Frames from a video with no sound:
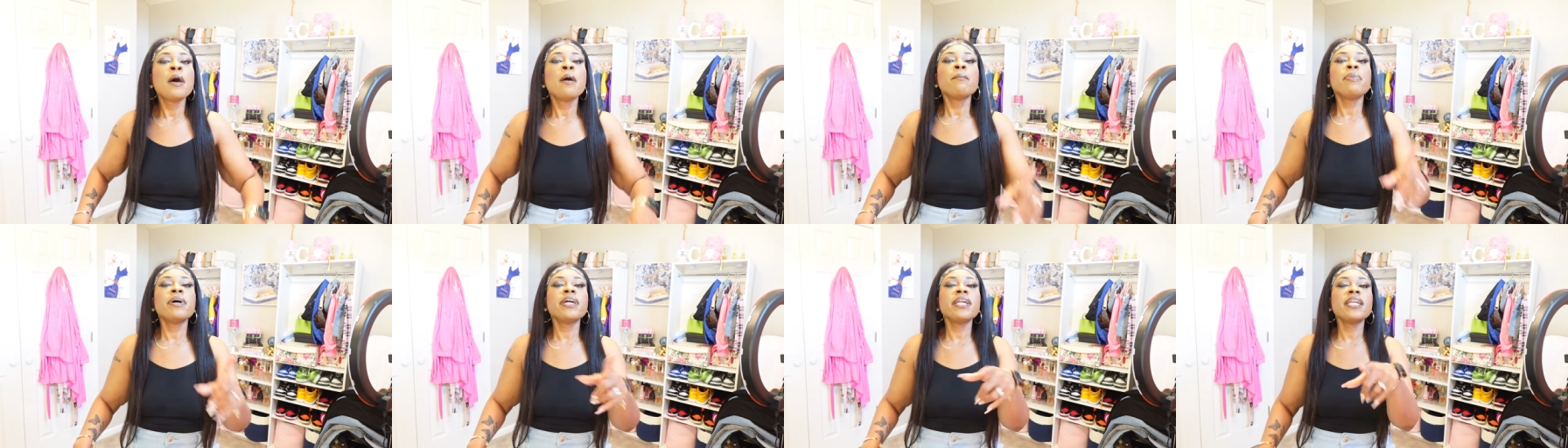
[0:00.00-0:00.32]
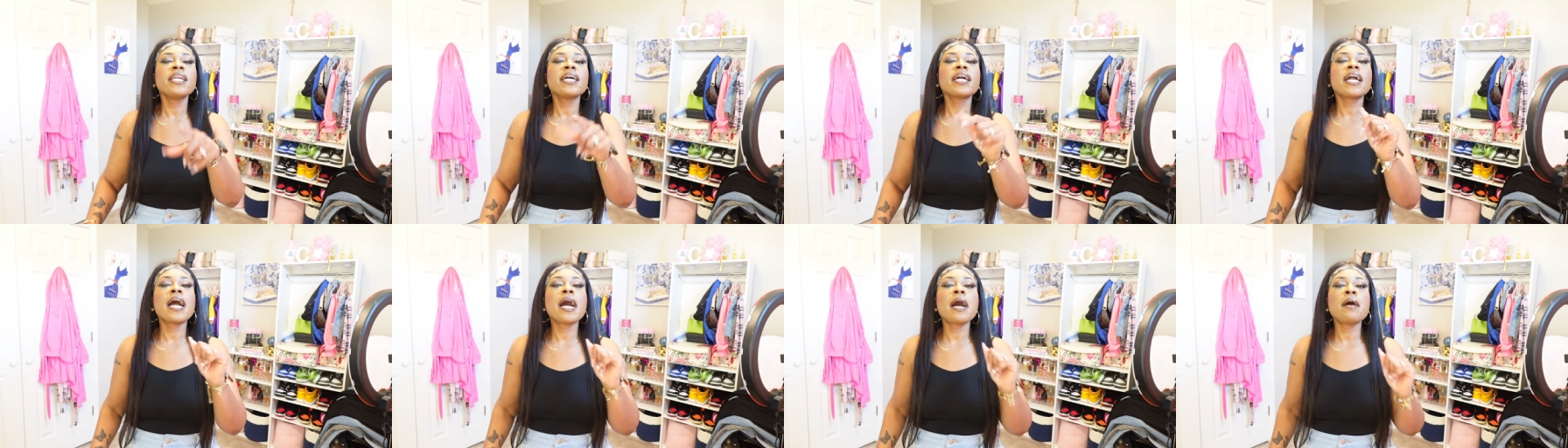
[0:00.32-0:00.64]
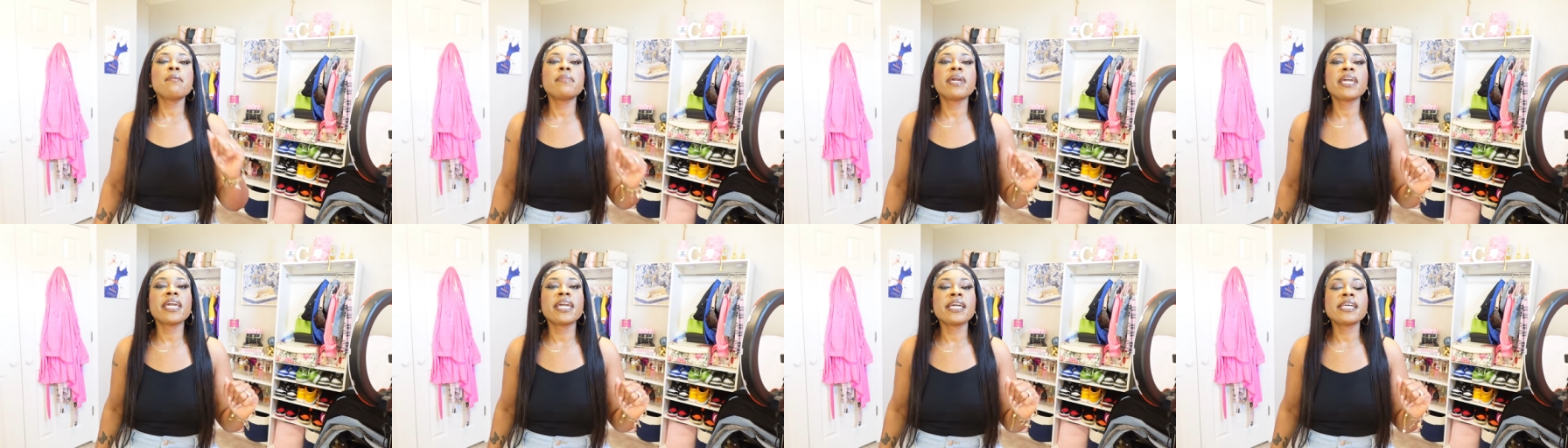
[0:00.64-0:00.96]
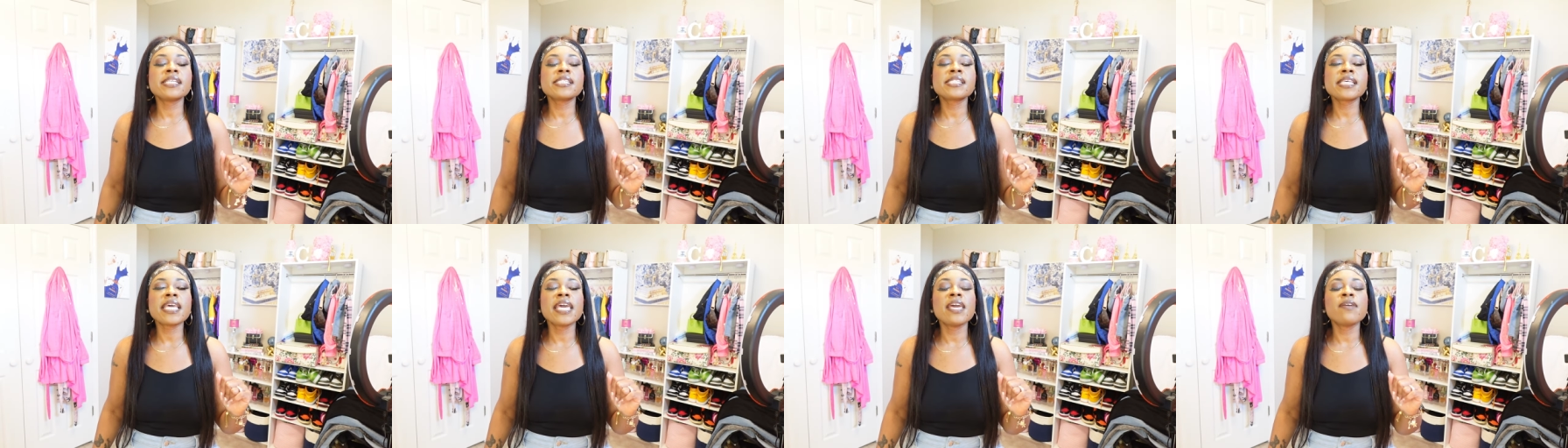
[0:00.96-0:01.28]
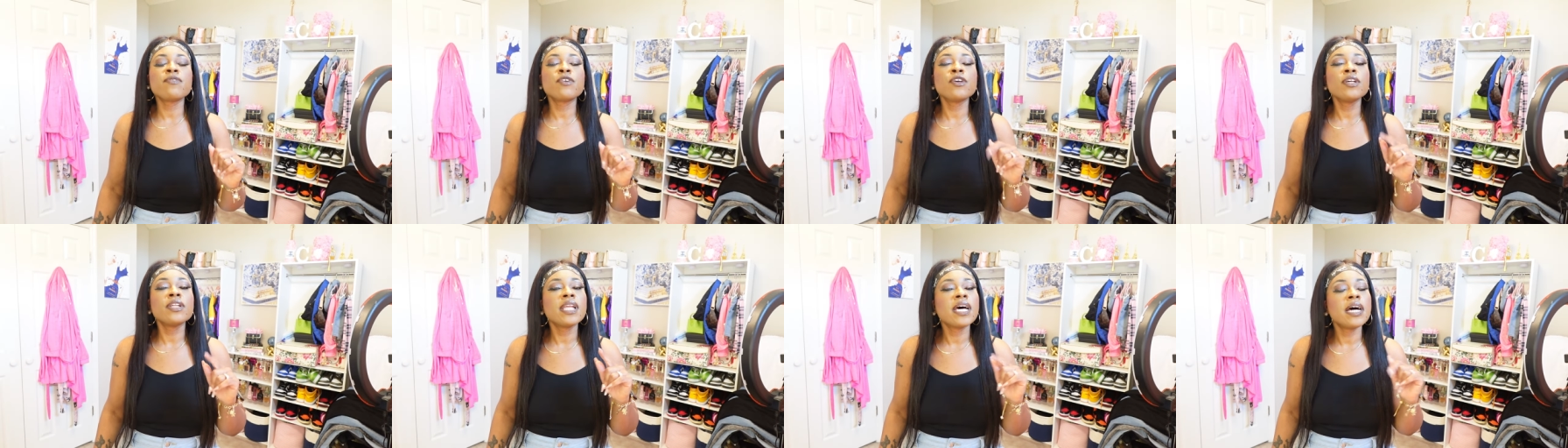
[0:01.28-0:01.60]
Put in the comments
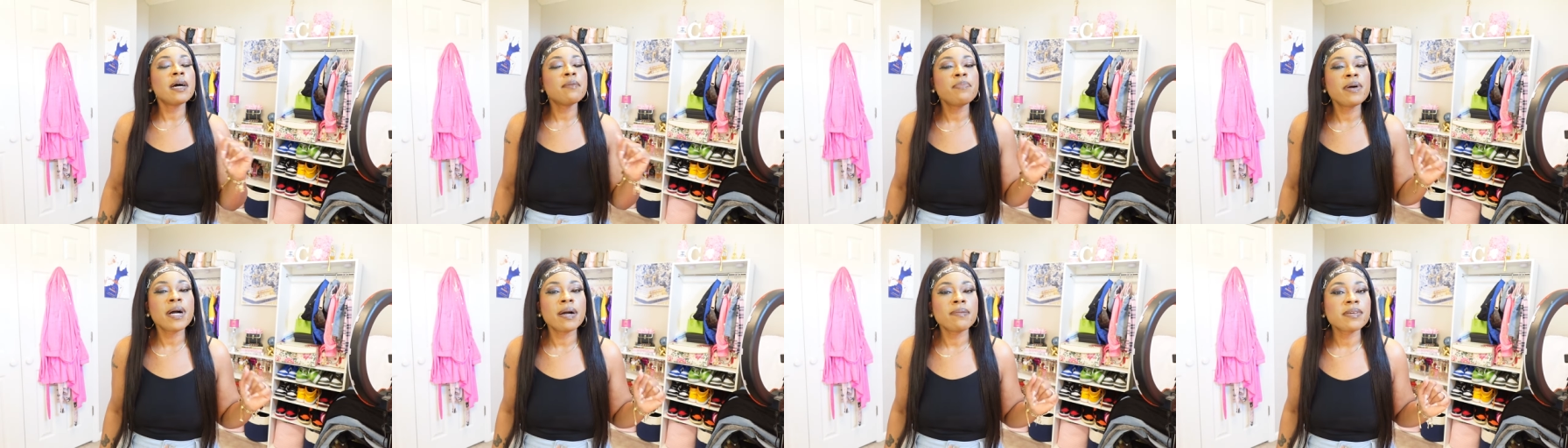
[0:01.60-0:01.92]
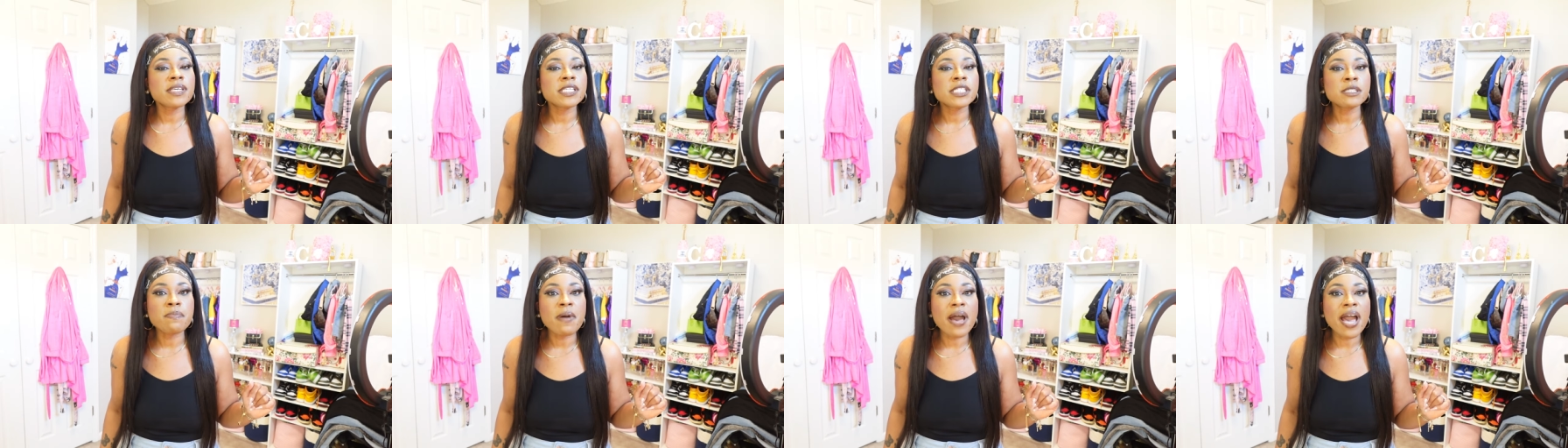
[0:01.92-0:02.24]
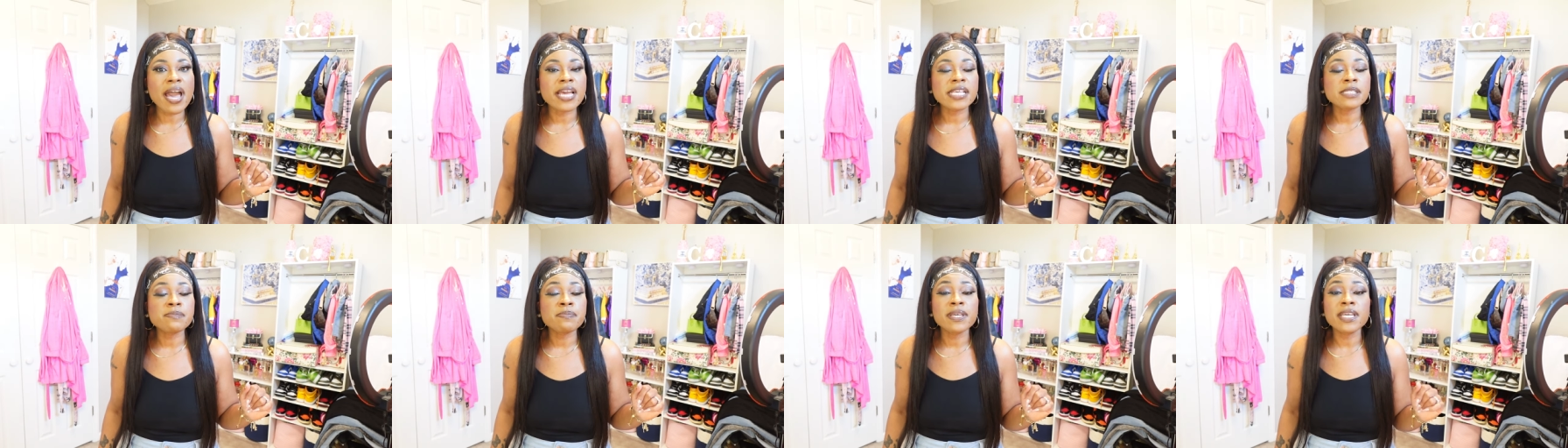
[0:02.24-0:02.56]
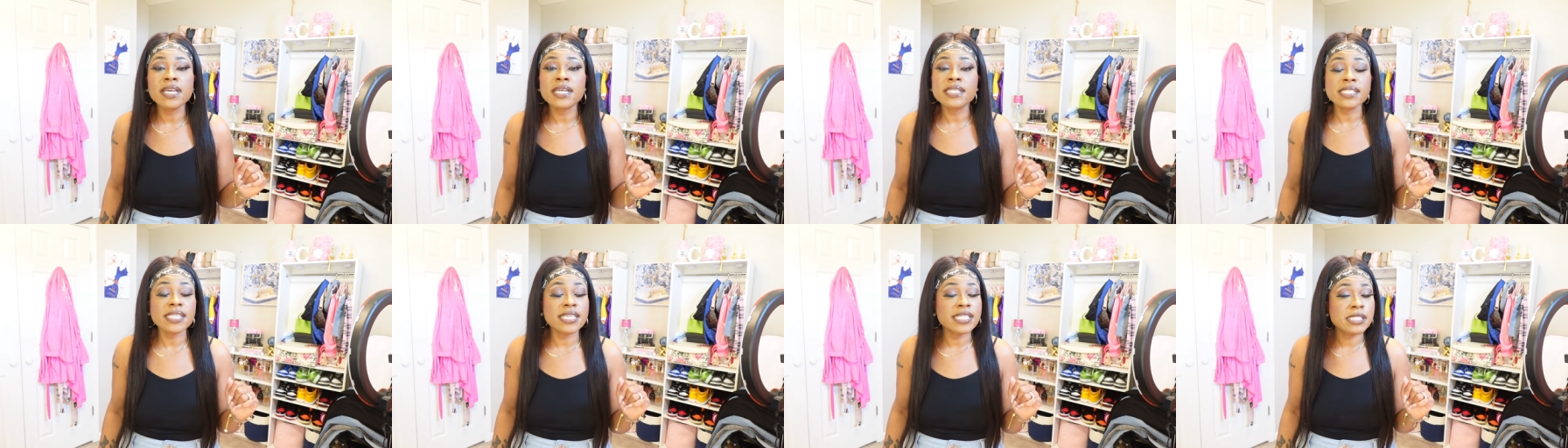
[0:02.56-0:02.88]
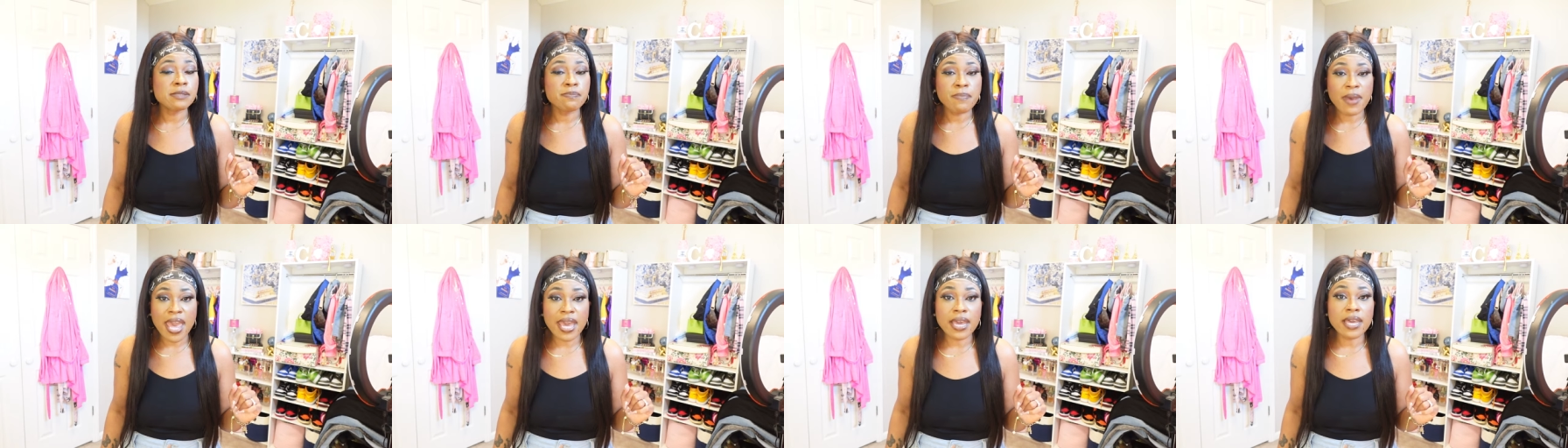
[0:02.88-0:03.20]
if you love pumpkin spice because it's
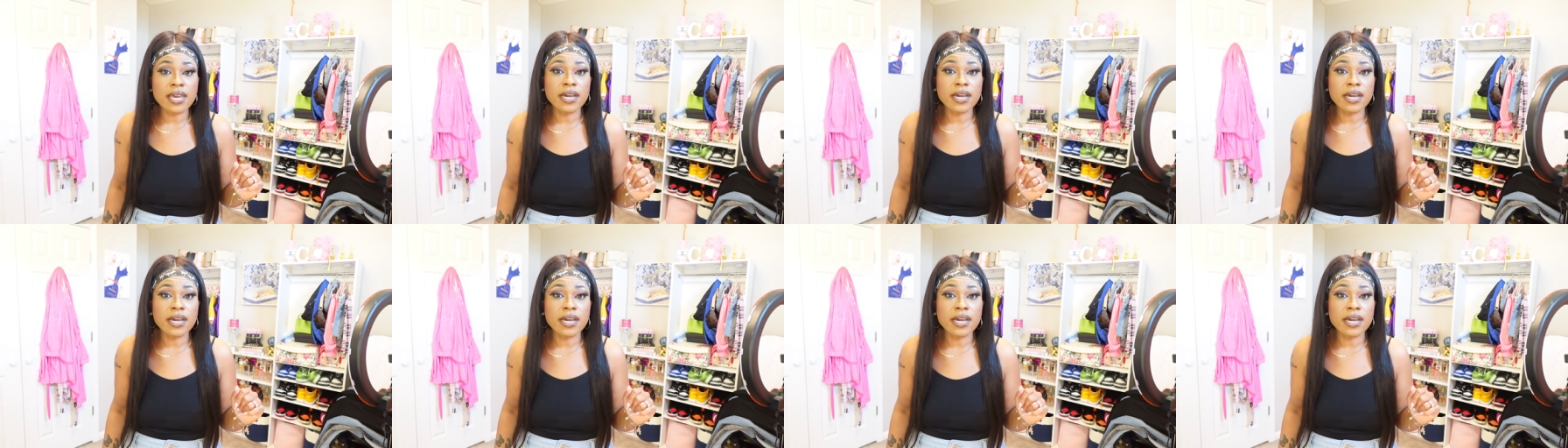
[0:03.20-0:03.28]
back,